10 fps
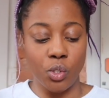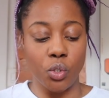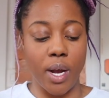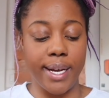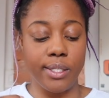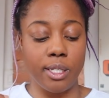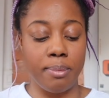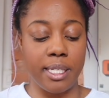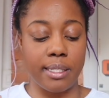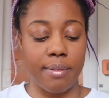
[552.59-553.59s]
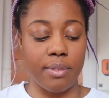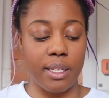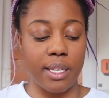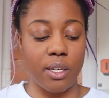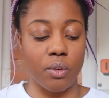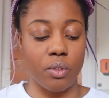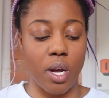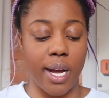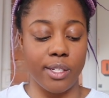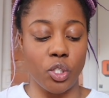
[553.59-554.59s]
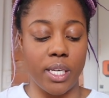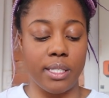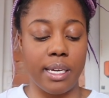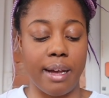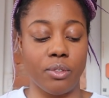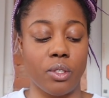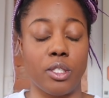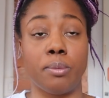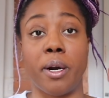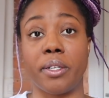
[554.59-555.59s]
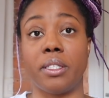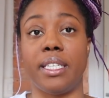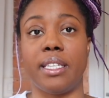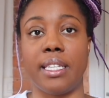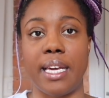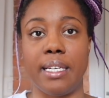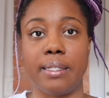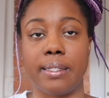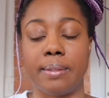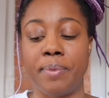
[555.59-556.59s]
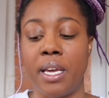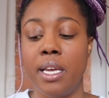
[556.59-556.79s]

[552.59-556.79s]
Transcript: Trying to be something that you're not, and chasing after the sparkly things.